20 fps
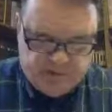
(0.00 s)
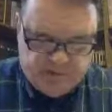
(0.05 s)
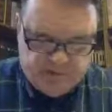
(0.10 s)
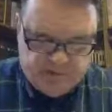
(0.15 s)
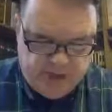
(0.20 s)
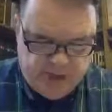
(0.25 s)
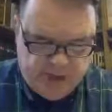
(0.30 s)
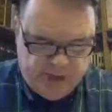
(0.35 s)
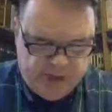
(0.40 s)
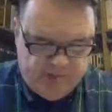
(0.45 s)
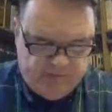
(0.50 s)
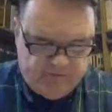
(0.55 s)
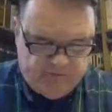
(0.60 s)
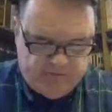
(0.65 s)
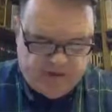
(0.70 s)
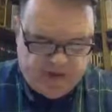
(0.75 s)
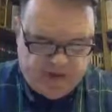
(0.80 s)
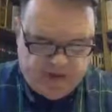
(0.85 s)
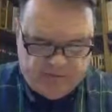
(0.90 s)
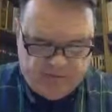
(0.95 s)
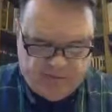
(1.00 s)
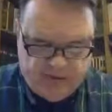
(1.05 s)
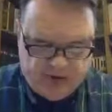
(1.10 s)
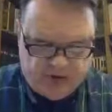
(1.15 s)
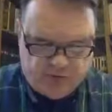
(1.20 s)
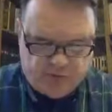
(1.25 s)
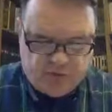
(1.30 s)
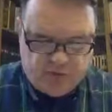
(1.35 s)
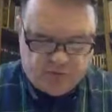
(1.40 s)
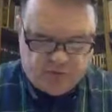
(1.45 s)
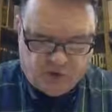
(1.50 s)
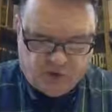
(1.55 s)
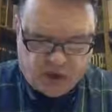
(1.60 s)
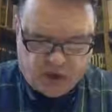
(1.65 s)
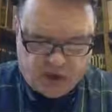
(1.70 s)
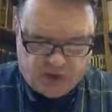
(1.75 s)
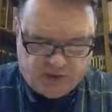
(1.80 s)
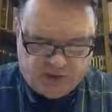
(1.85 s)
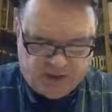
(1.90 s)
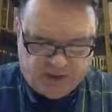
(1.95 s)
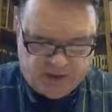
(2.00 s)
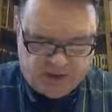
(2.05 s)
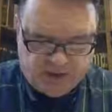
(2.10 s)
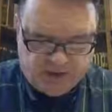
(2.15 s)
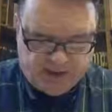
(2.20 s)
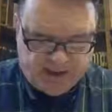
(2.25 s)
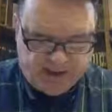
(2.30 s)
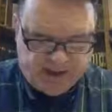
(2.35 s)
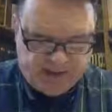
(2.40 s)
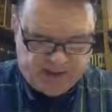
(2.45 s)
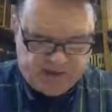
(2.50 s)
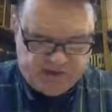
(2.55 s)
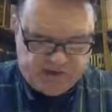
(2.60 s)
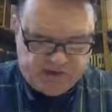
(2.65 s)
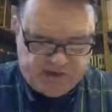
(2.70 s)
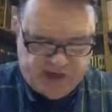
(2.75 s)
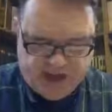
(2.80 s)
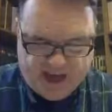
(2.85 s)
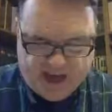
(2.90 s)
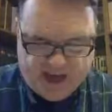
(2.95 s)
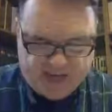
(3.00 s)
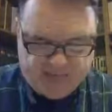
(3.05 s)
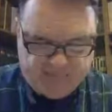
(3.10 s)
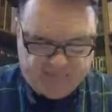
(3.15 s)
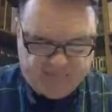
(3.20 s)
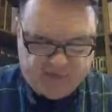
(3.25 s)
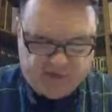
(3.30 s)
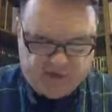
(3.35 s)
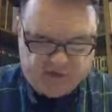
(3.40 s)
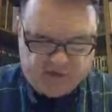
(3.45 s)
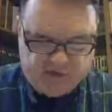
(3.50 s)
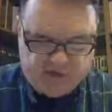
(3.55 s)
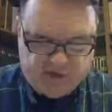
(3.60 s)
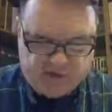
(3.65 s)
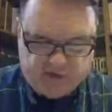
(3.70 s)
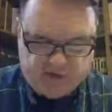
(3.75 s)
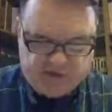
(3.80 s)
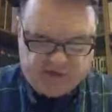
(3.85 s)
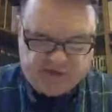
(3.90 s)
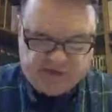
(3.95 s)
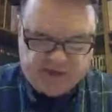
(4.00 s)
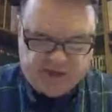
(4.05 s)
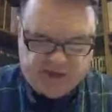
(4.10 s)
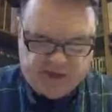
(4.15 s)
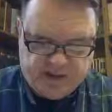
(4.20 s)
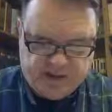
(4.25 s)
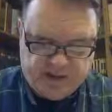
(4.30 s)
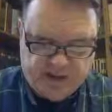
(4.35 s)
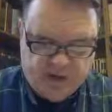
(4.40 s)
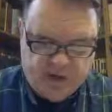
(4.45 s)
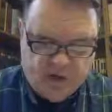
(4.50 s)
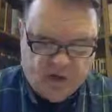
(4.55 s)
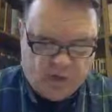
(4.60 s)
me a measuring rod like a staff, and someone said,